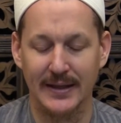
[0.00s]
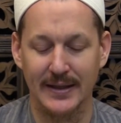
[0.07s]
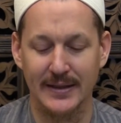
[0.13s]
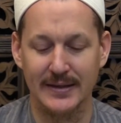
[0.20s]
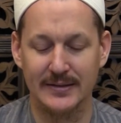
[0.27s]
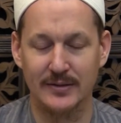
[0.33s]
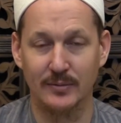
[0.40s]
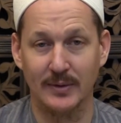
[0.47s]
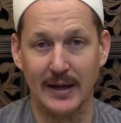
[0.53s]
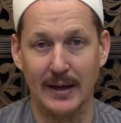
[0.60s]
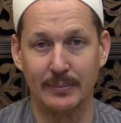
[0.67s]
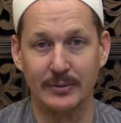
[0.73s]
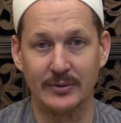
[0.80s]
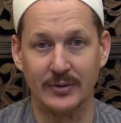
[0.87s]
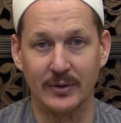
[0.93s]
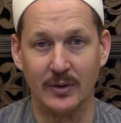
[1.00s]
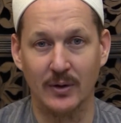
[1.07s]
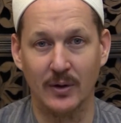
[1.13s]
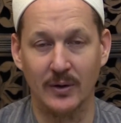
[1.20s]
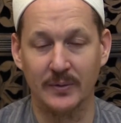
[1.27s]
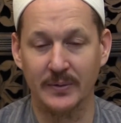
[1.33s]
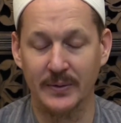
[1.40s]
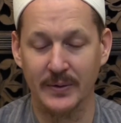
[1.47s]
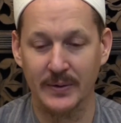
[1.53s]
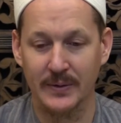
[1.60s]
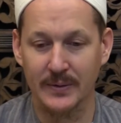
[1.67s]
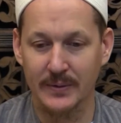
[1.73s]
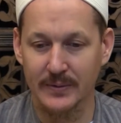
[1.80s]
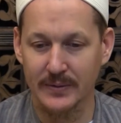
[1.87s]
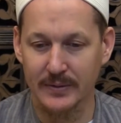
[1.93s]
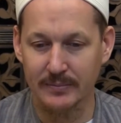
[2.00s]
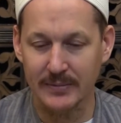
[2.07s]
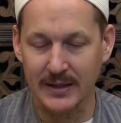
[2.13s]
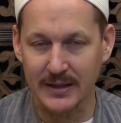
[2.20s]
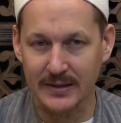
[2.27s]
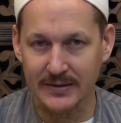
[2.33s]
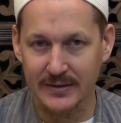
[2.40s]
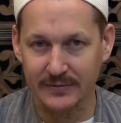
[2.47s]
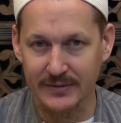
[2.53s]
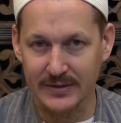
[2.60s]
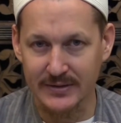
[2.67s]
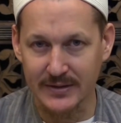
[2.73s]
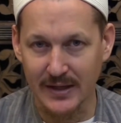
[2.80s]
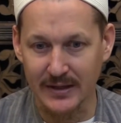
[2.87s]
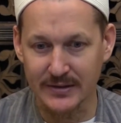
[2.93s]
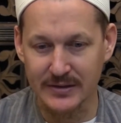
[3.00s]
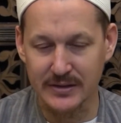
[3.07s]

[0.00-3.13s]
this is what happens in our heart. The meanings of this deen